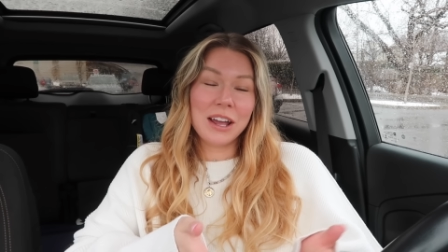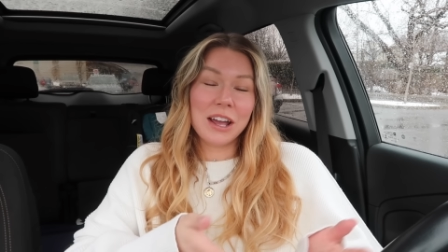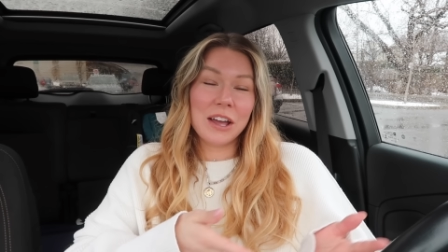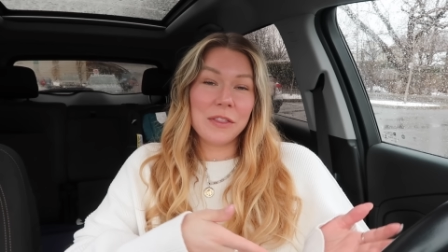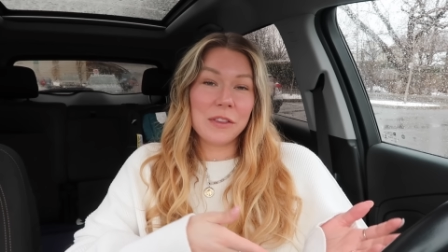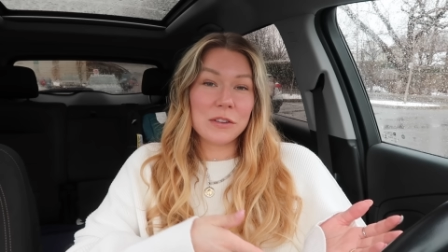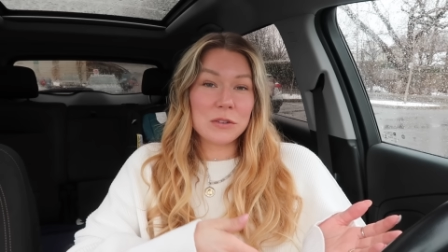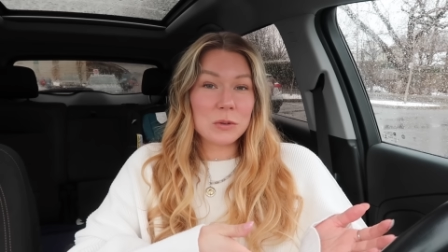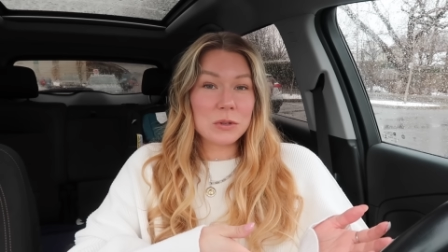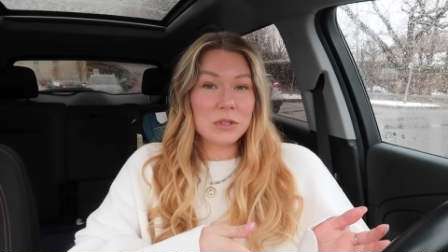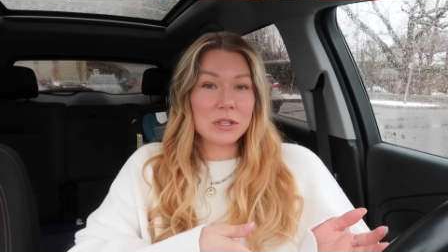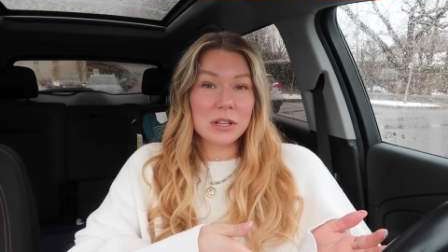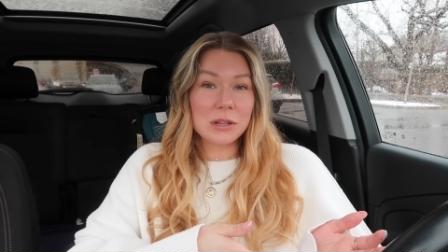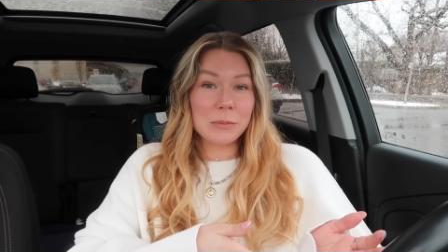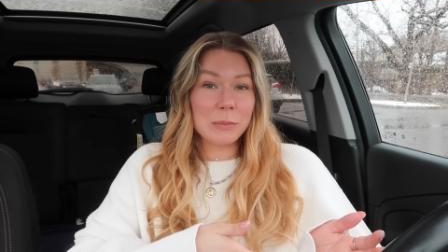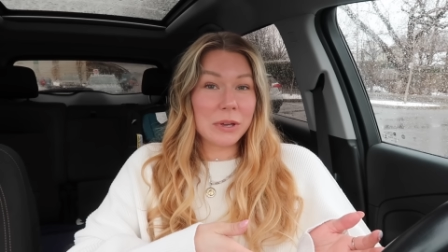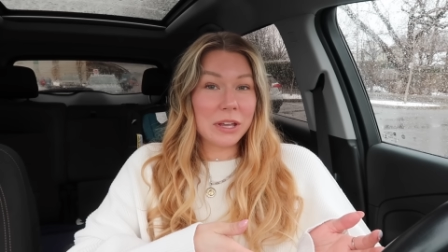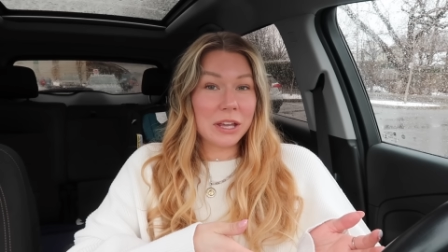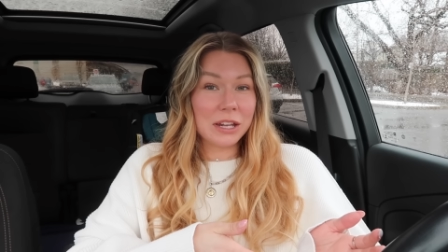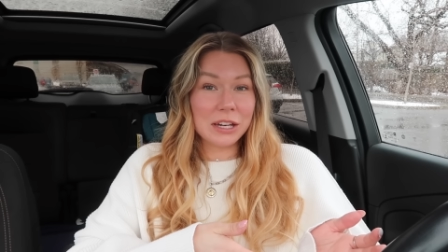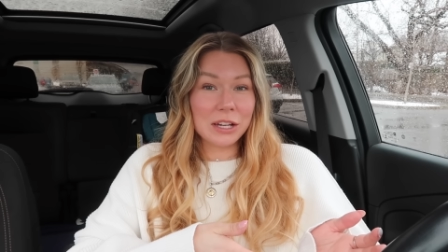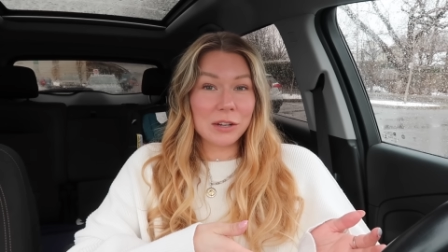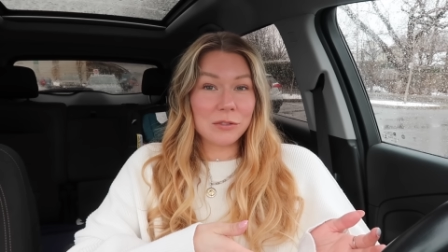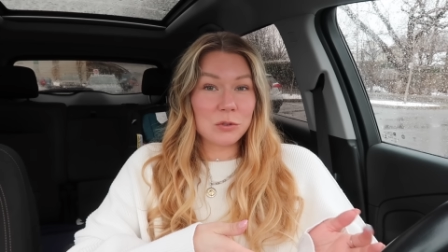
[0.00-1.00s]
and this was at the
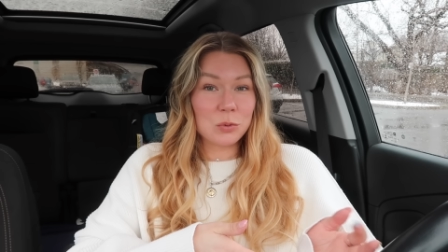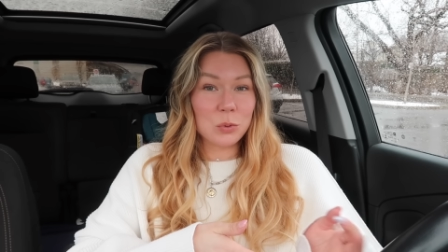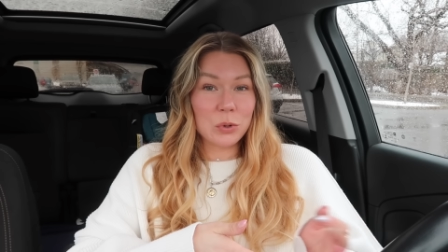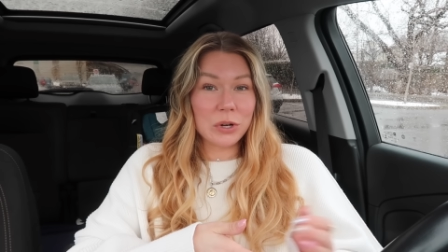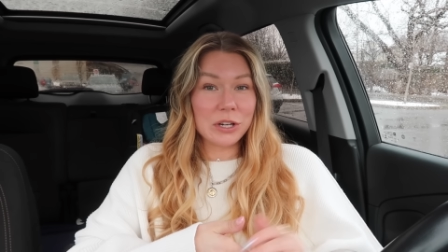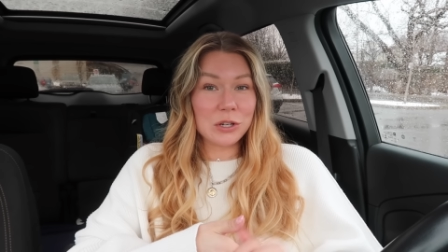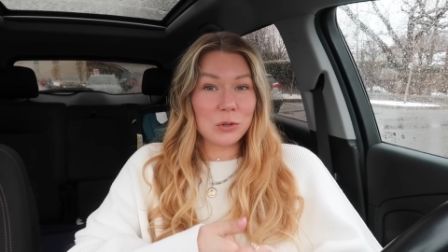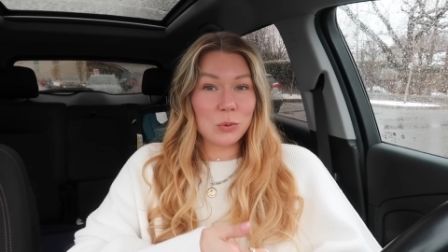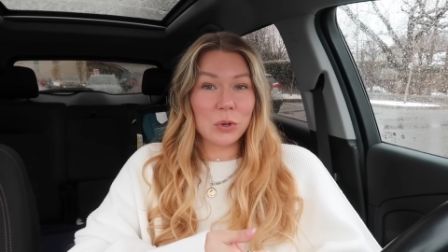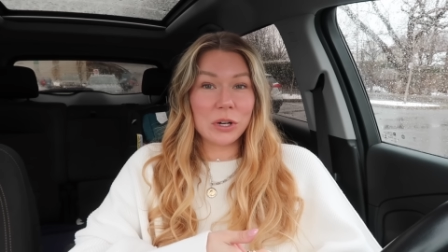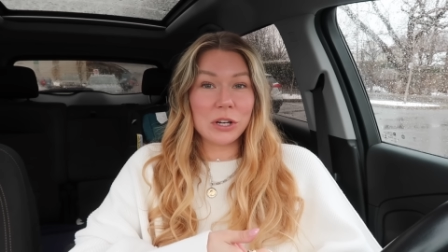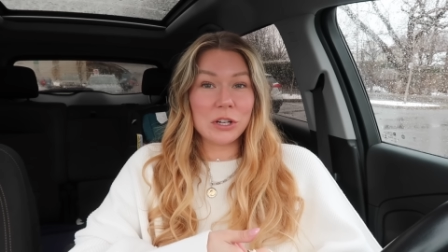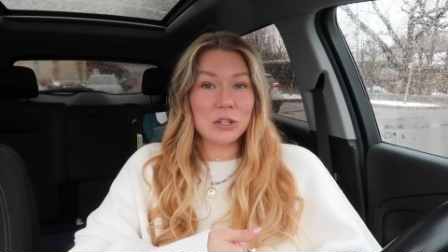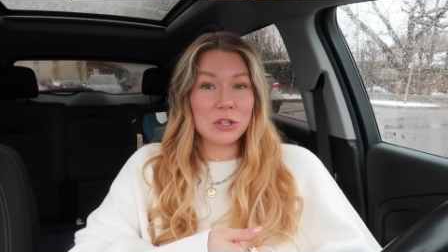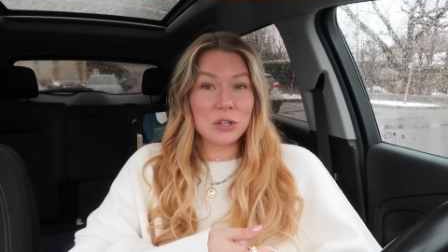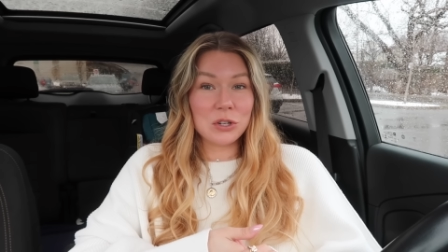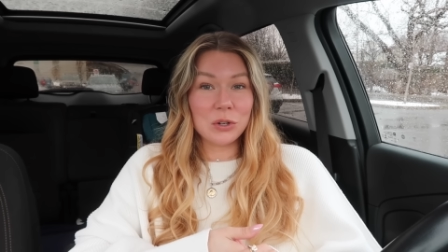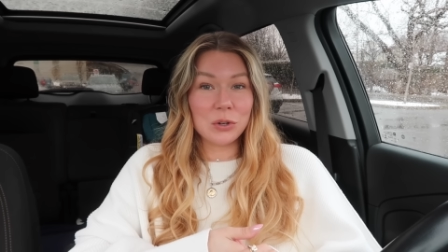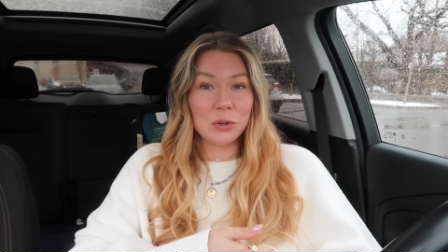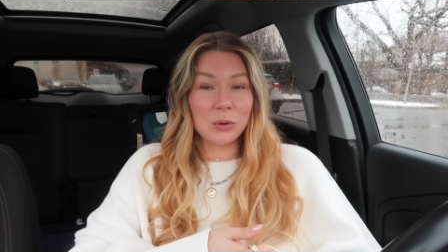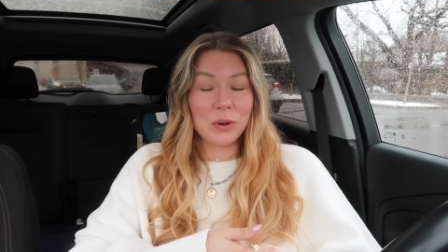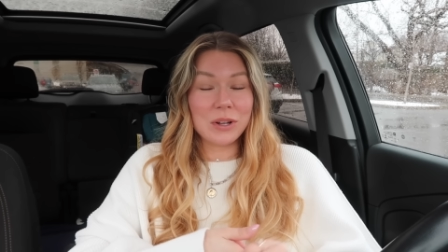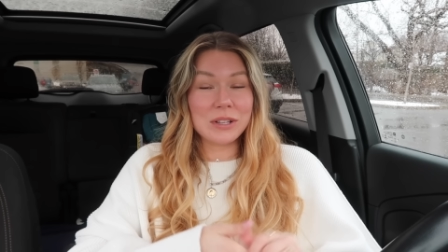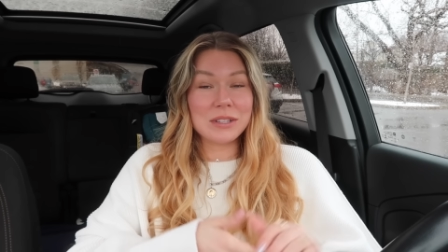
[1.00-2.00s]
beginning of 2022.